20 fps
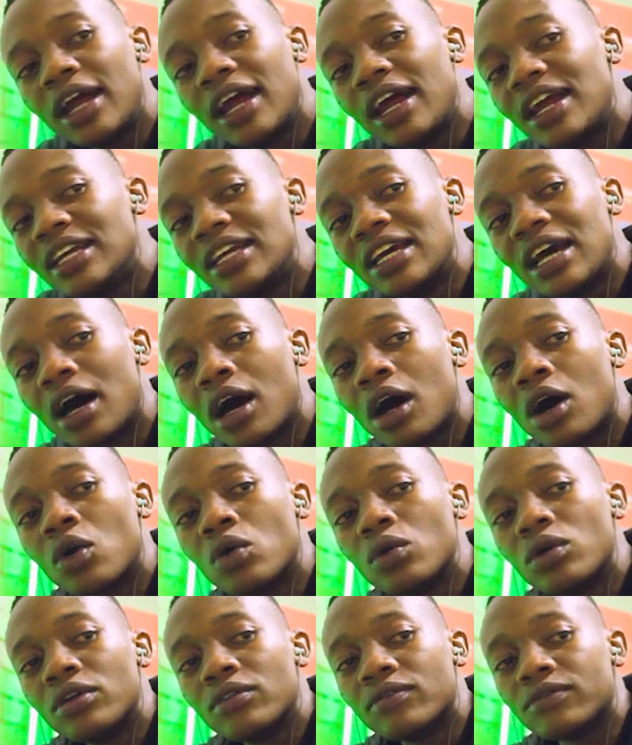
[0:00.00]

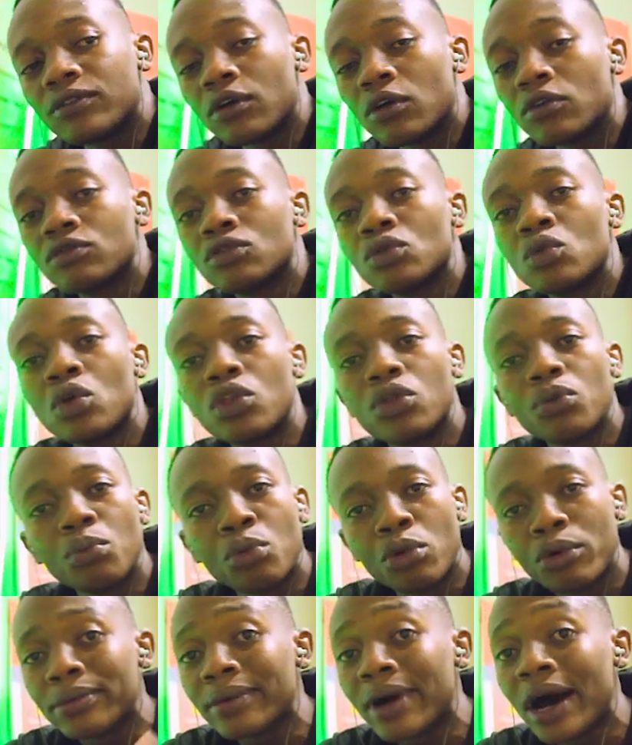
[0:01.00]
anyhow involved with
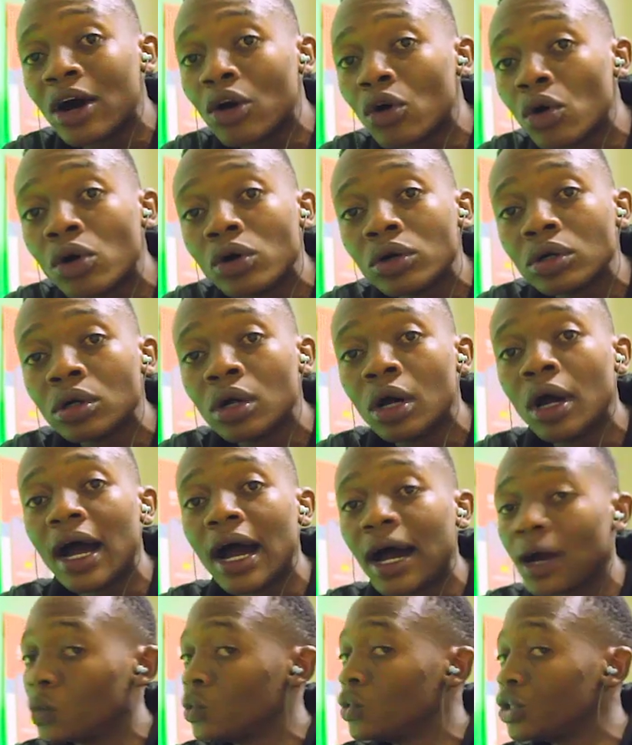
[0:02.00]
Muvhango.
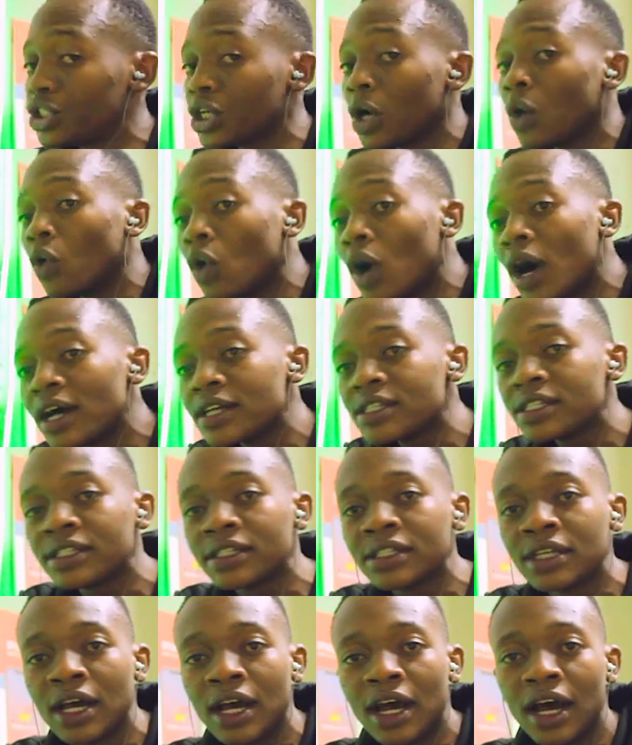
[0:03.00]
I wish I was.
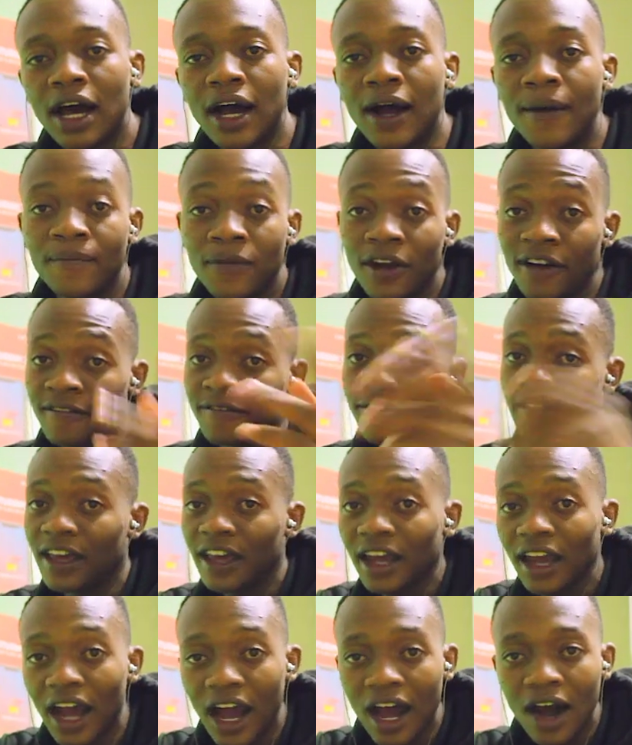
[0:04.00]
If
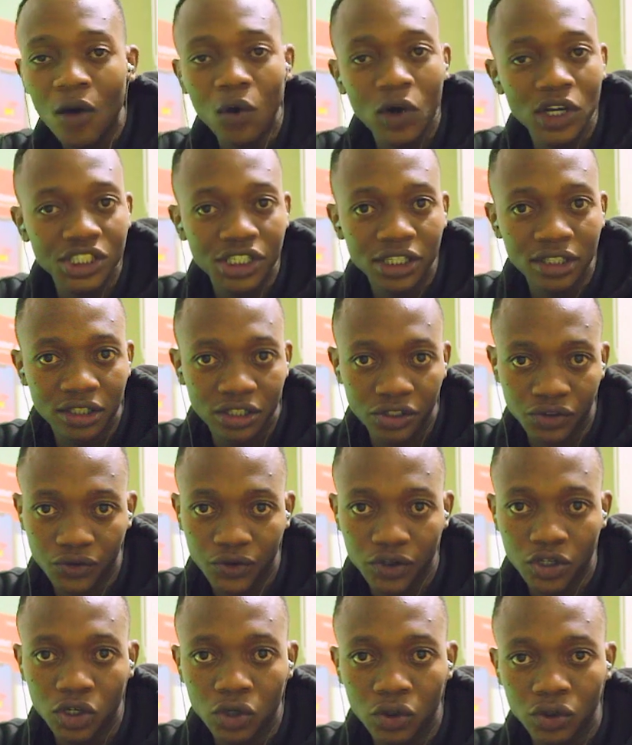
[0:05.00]
they are watching these
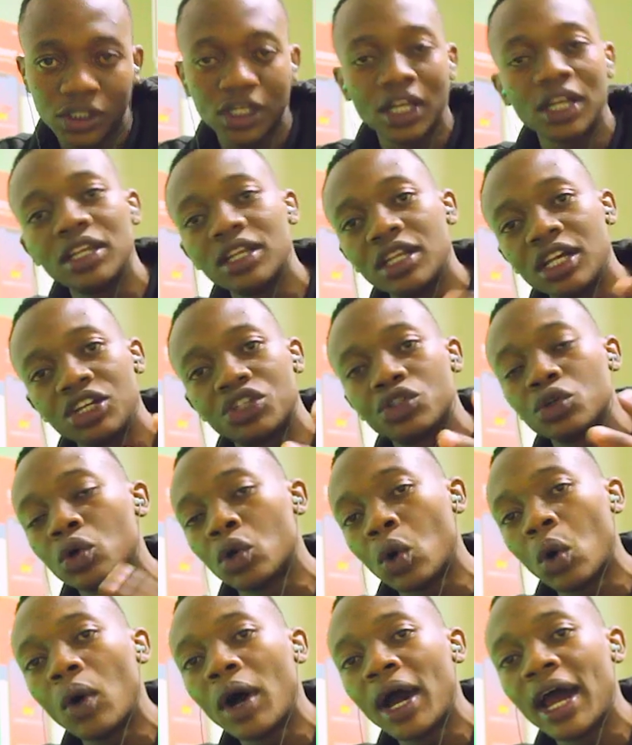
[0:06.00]
videos, then they should
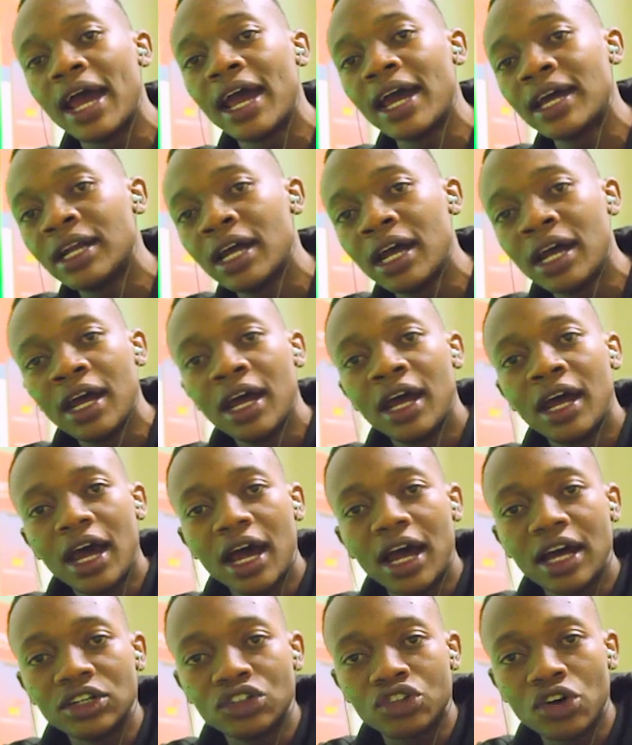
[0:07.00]
go ahead,
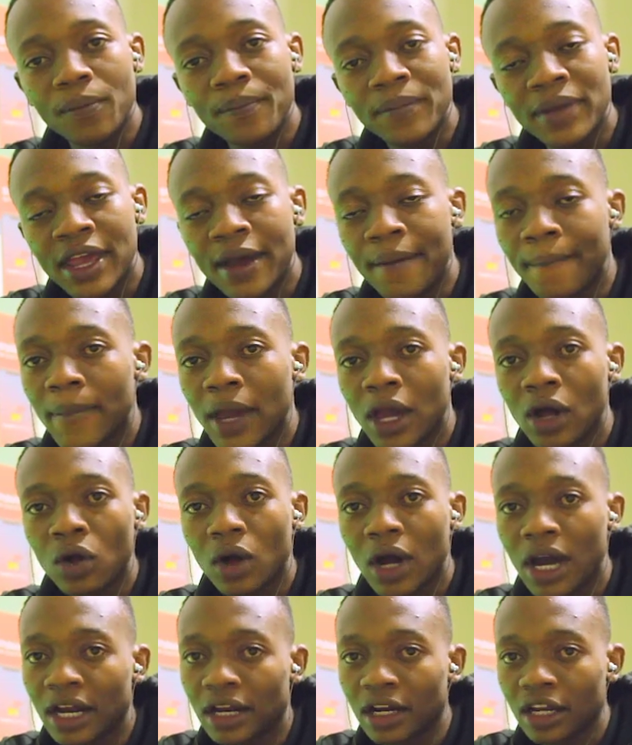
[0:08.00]
drop me a
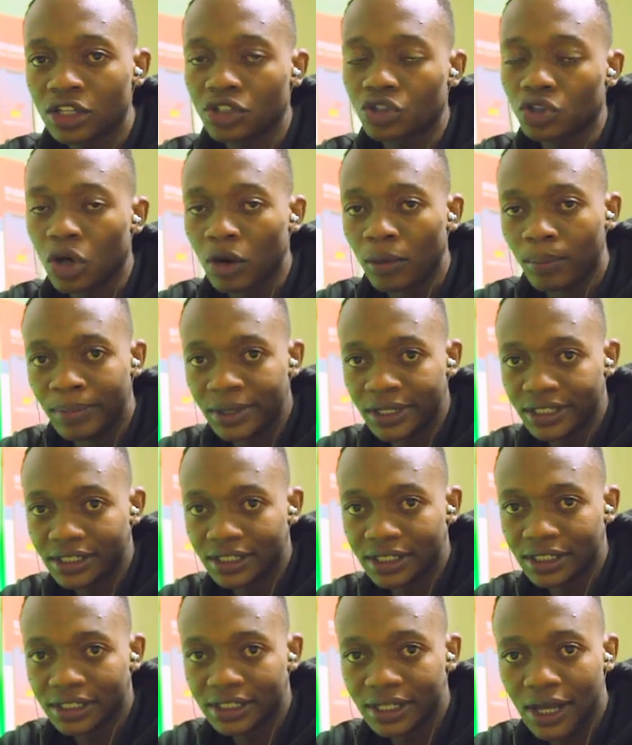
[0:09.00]
mail and let's talk
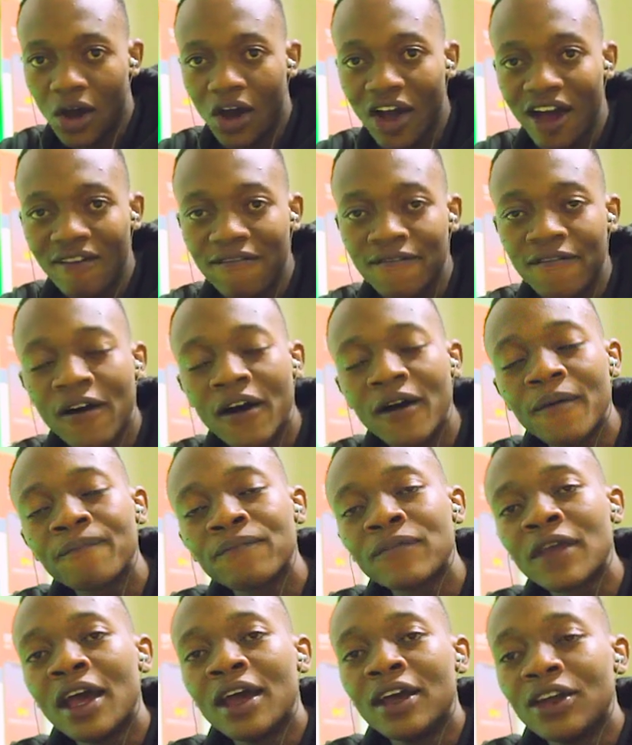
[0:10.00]
business. However,
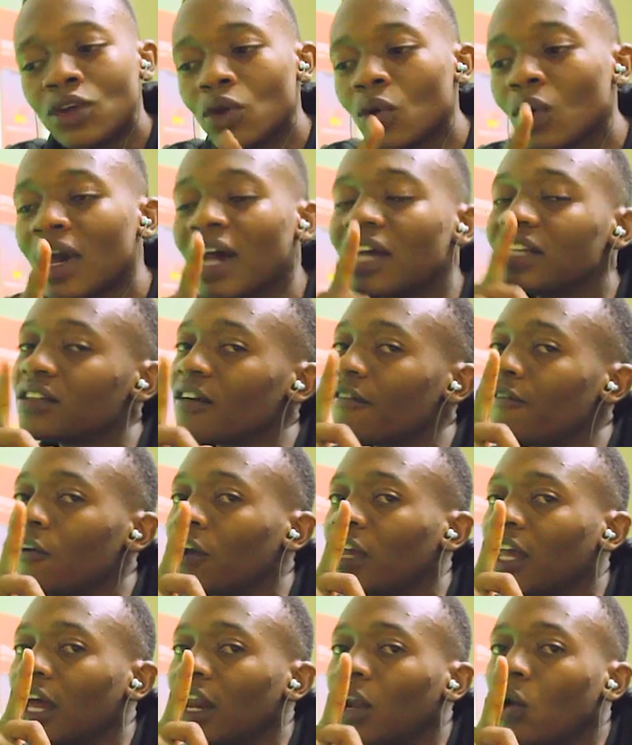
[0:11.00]
you guys are
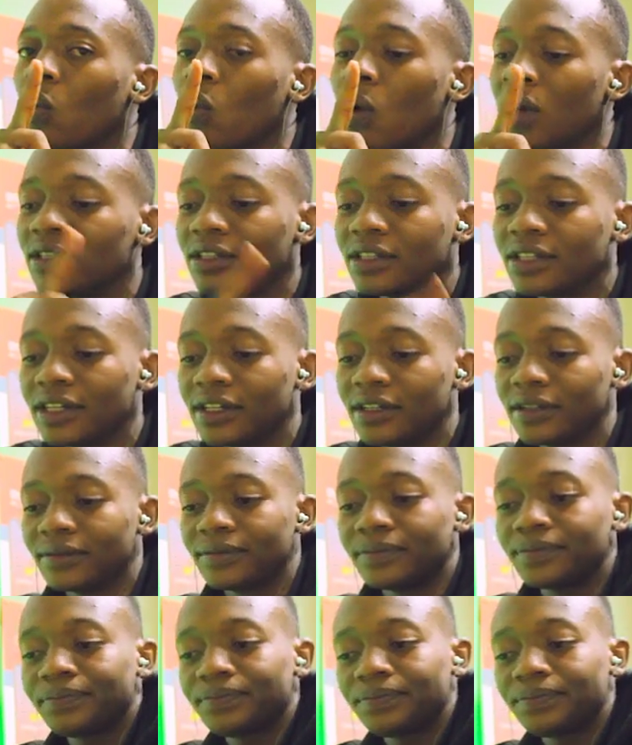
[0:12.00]
forgetting one thing,